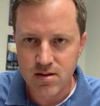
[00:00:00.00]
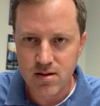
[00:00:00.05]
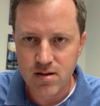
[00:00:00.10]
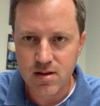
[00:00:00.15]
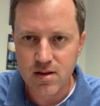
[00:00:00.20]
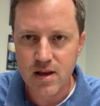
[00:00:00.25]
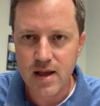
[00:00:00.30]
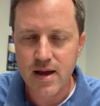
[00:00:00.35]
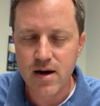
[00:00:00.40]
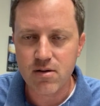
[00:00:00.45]

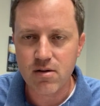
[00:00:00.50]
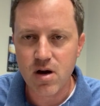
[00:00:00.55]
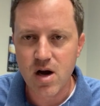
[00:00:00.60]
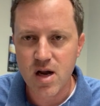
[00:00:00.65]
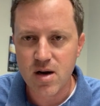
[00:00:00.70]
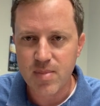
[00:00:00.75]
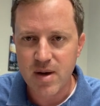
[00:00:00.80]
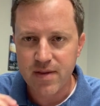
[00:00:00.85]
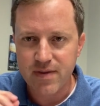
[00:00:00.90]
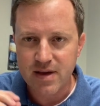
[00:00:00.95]
later
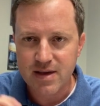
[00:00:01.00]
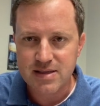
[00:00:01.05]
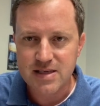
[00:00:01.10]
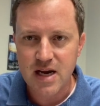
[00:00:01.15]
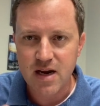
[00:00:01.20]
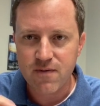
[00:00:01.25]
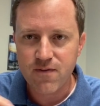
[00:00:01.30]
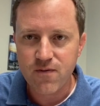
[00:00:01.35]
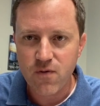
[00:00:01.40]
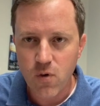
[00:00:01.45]
on, about the
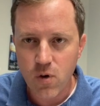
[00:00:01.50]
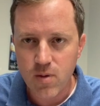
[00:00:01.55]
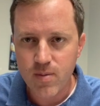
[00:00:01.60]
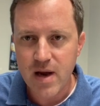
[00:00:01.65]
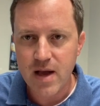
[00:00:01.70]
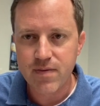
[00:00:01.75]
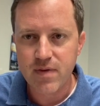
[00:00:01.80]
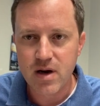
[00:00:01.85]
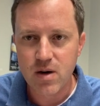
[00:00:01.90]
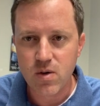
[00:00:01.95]
exact
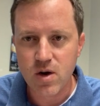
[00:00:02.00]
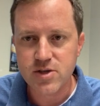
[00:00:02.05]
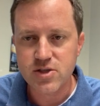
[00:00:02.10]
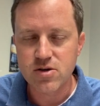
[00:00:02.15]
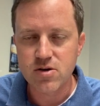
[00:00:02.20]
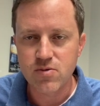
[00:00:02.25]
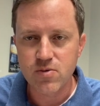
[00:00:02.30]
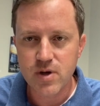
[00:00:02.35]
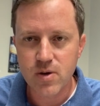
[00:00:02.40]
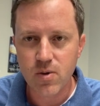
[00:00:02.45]
format that I want
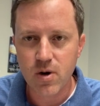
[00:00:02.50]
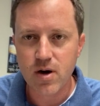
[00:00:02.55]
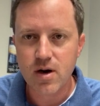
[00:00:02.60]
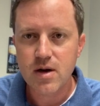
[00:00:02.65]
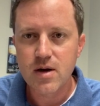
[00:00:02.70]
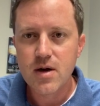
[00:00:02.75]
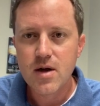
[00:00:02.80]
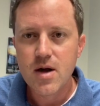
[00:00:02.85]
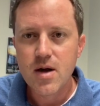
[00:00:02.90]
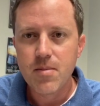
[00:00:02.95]
you to rework.
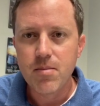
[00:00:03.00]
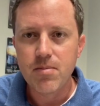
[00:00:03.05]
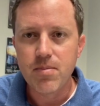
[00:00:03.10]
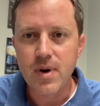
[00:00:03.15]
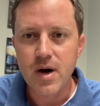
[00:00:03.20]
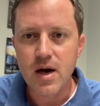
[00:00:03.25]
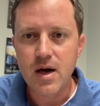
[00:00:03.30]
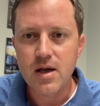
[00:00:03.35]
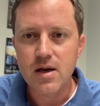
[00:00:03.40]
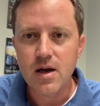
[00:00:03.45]

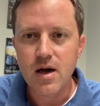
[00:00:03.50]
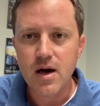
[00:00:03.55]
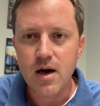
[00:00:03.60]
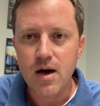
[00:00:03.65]
But